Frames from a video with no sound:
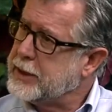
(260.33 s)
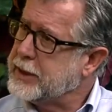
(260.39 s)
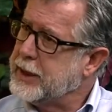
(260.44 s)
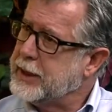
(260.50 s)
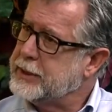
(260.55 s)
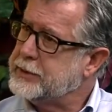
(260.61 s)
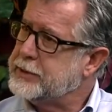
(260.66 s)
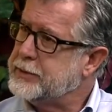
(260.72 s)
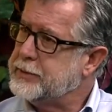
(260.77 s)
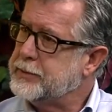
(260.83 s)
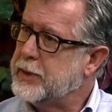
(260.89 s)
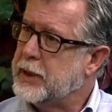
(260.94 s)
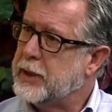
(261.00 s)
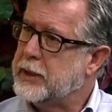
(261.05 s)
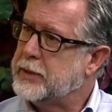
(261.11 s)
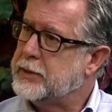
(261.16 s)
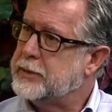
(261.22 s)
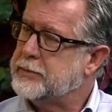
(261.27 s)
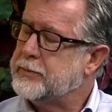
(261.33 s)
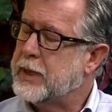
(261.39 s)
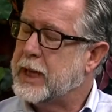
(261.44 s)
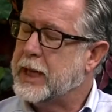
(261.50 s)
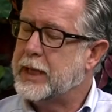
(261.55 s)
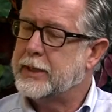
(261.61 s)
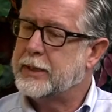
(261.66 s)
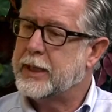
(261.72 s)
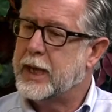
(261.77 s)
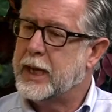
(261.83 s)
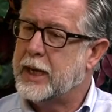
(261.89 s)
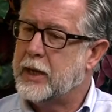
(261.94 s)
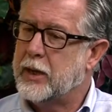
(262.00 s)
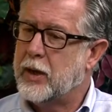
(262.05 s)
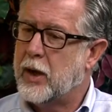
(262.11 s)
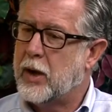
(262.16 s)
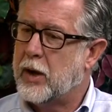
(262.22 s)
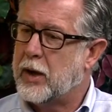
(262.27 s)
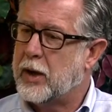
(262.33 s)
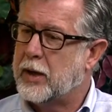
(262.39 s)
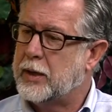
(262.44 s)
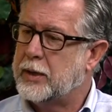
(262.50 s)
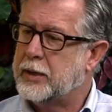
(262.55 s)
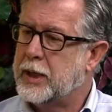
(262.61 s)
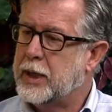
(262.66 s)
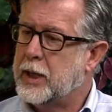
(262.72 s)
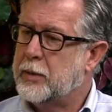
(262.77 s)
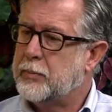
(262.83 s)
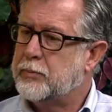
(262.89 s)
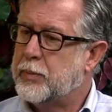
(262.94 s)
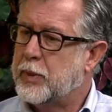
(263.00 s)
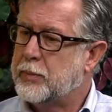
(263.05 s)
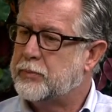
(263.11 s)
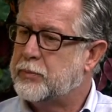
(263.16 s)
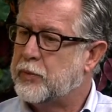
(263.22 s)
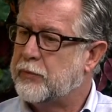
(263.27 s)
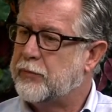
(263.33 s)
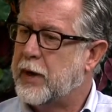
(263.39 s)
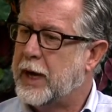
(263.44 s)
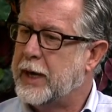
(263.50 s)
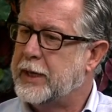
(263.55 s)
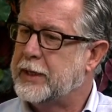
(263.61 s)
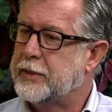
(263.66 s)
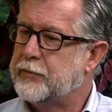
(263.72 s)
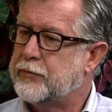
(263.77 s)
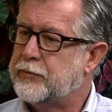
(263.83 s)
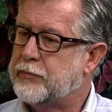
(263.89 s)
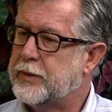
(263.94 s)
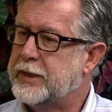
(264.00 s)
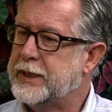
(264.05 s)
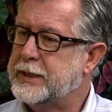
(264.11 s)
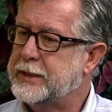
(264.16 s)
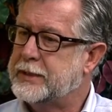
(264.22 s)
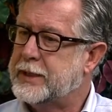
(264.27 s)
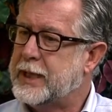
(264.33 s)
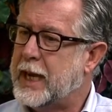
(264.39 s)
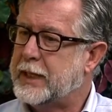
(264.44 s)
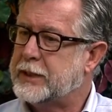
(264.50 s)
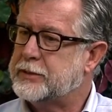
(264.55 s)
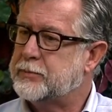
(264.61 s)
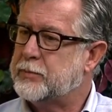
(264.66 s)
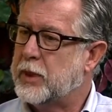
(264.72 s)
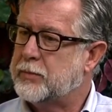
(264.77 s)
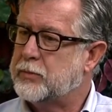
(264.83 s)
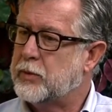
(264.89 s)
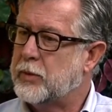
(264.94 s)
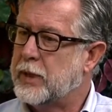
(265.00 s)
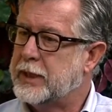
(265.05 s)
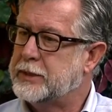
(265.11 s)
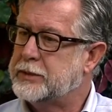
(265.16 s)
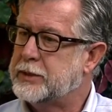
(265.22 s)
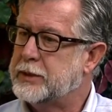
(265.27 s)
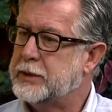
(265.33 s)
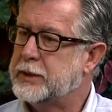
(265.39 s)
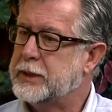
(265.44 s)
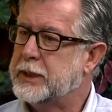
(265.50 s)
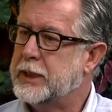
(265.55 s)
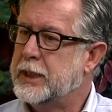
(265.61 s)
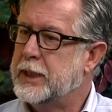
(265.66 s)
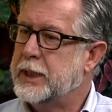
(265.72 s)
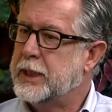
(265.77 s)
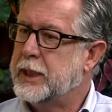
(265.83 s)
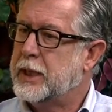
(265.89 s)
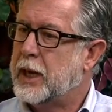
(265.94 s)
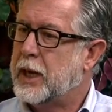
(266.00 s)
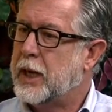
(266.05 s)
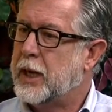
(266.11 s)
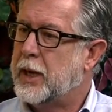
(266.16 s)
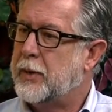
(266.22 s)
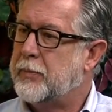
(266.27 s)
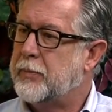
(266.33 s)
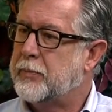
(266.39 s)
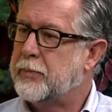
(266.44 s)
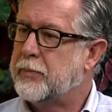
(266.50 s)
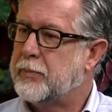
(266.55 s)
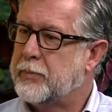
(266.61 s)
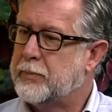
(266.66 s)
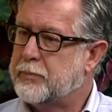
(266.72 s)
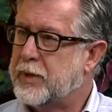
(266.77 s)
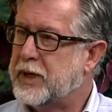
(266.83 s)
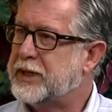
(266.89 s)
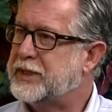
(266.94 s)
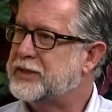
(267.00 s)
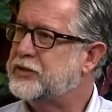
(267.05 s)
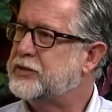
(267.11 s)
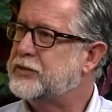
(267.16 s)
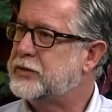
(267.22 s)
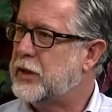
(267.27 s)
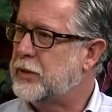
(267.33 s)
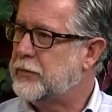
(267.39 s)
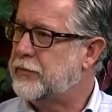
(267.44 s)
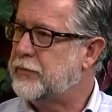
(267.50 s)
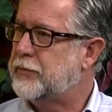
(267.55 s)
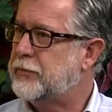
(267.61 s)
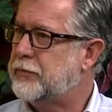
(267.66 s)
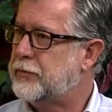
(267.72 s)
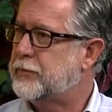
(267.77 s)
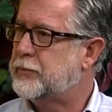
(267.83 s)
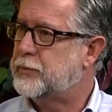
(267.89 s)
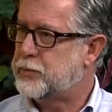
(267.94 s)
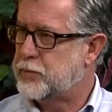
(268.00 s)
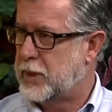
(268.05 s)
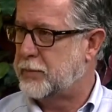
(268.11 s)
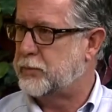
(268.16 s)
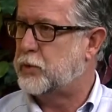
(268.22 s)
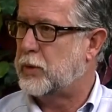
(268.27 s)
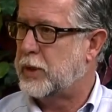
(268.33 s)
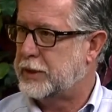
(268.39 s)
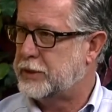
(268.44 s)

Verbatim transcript: I guess. Um, and they are providing free tax preparation, um, but it's self preparation.